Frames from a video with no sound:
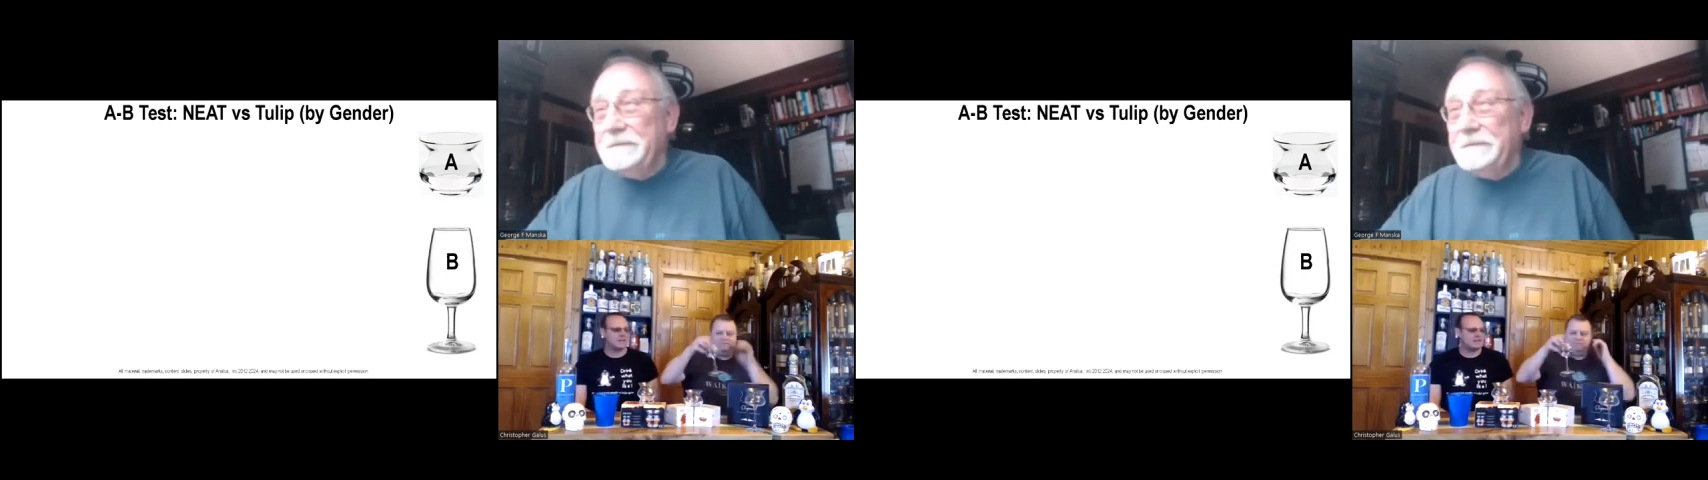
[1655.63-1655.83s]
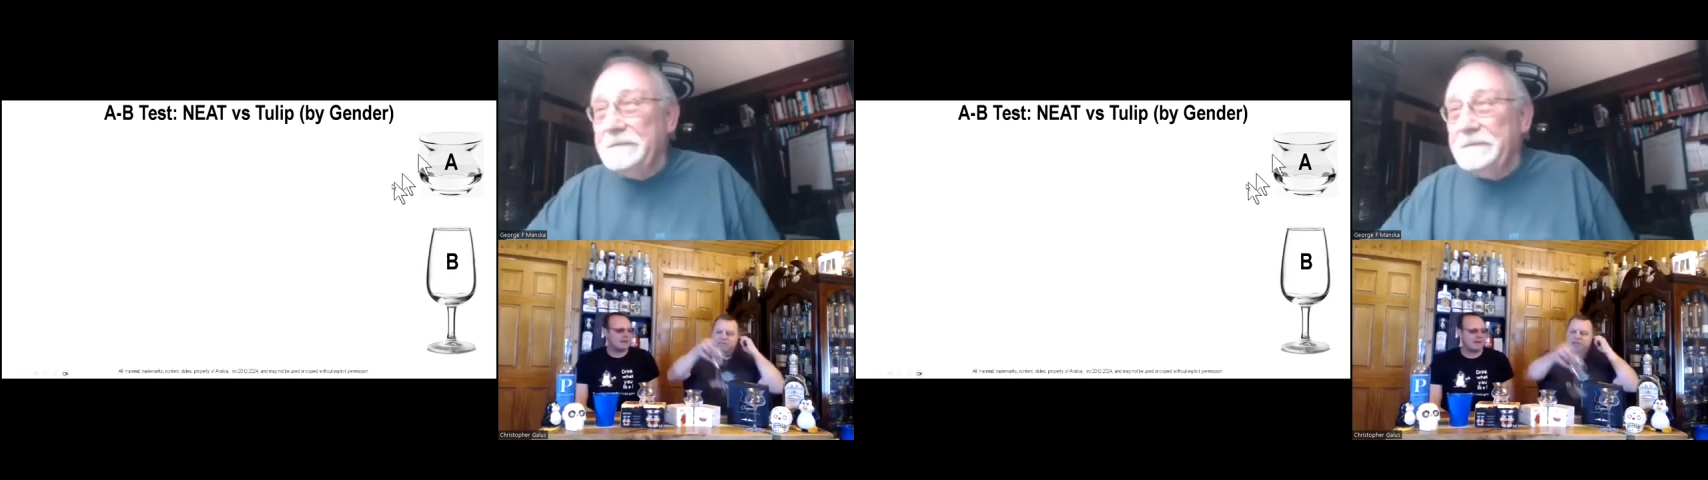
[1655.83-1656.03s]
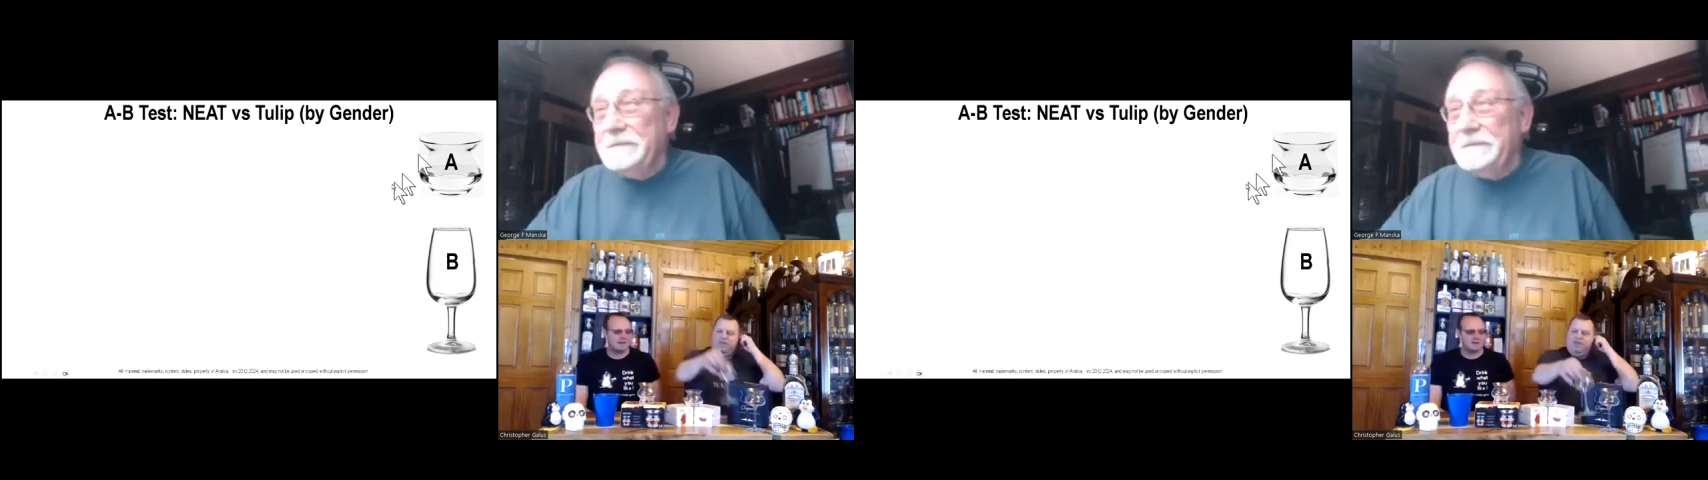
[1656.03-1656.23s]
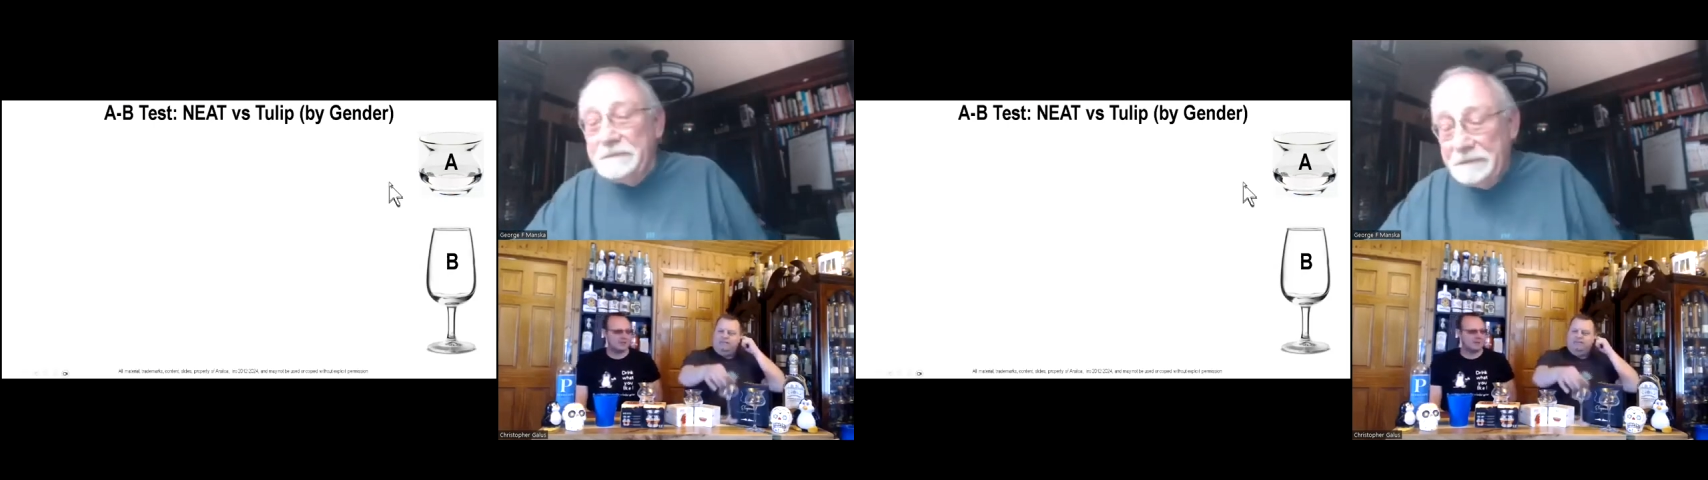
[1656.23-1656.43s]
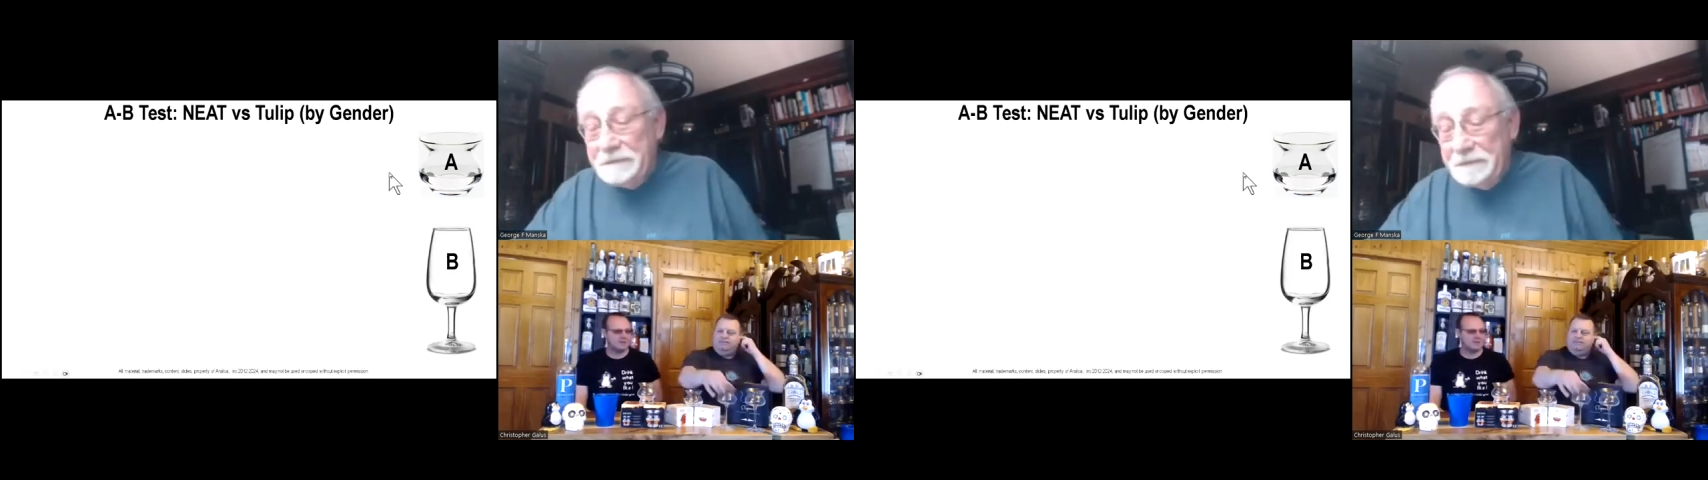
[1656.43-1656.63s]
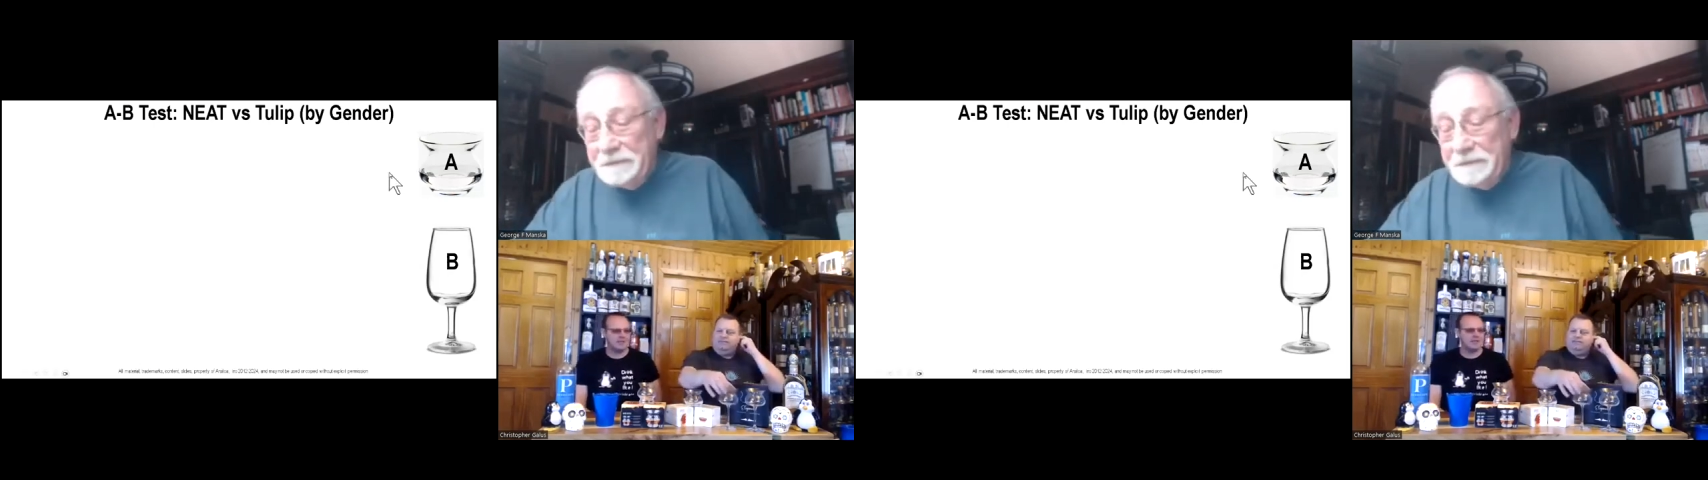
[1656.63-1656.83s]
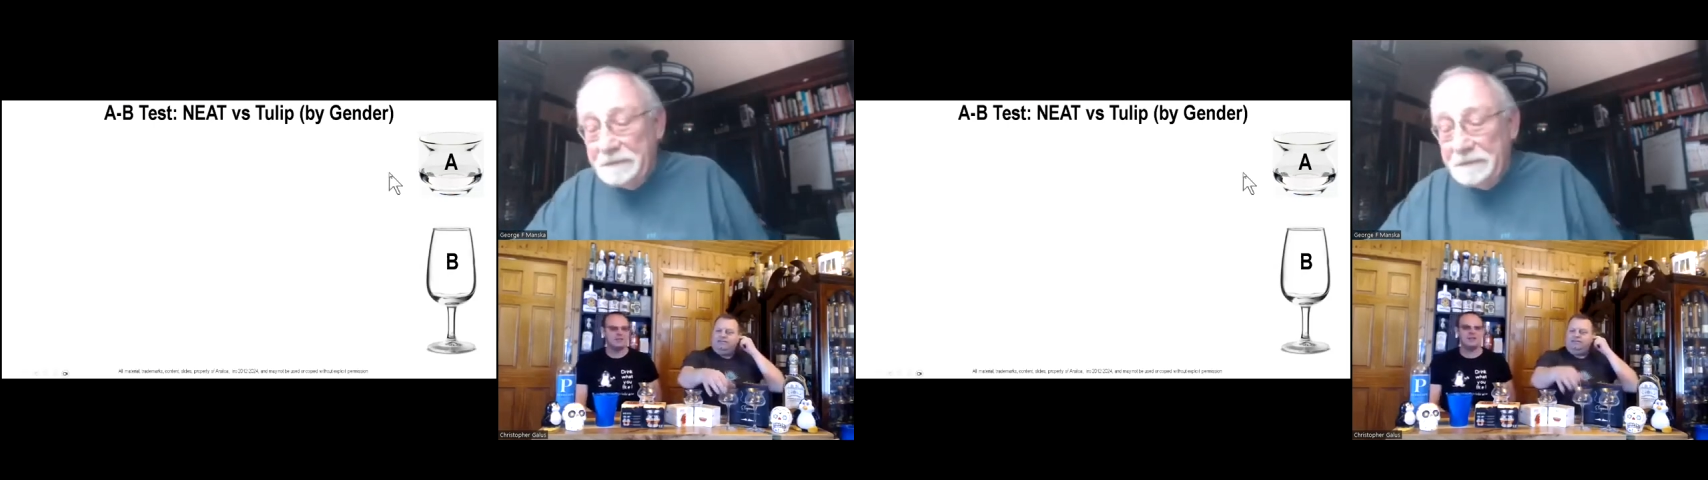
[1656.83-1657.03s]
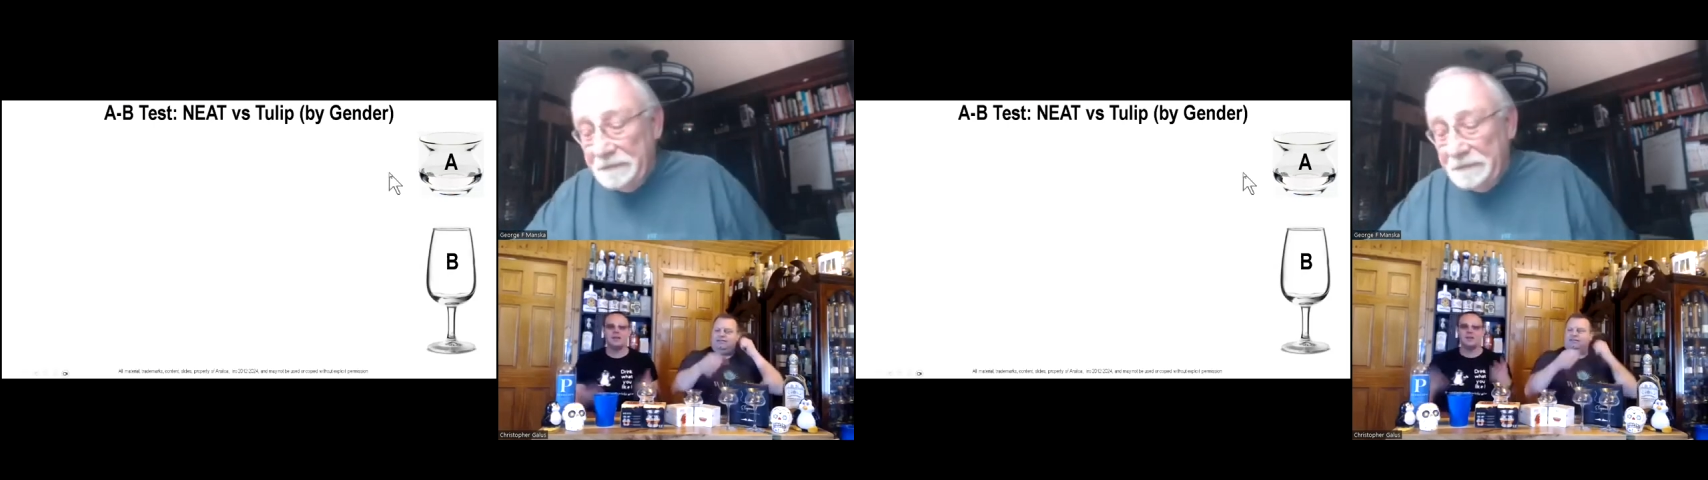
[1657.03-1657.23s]
just have to use them
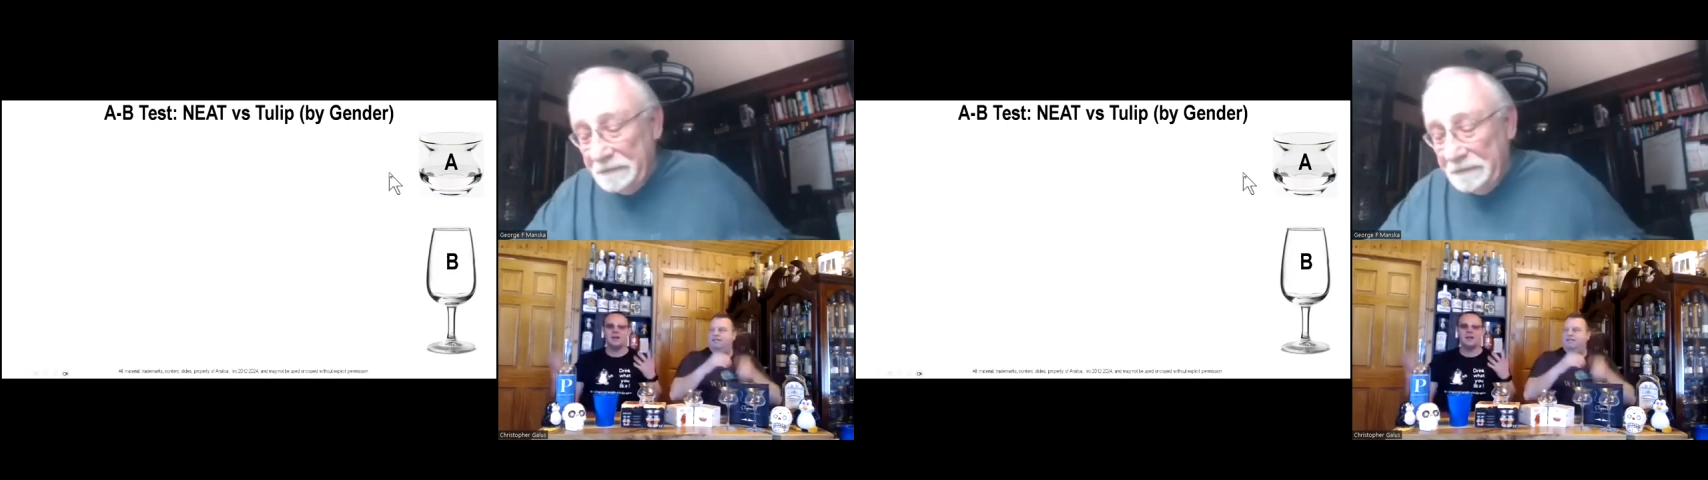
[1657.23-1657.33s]
later